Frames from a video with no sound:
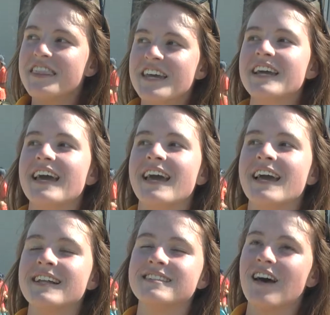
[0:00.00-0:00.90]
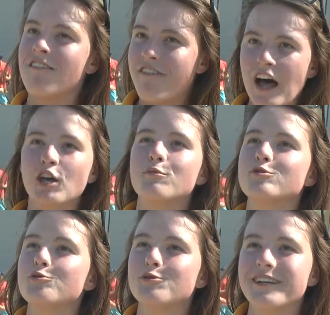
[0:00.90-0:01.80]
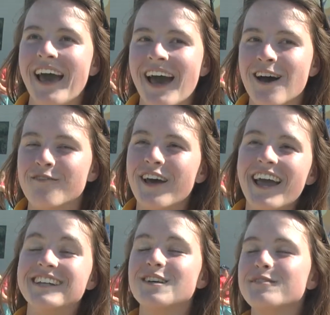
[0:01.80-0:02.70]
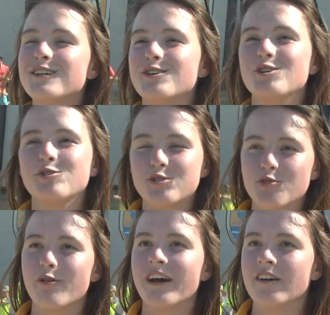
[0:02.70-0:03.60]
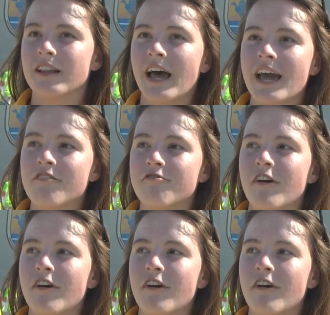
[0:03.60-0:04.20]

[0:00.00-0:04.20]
think it's a valuable tool to have. It's something that you can use throughout your life.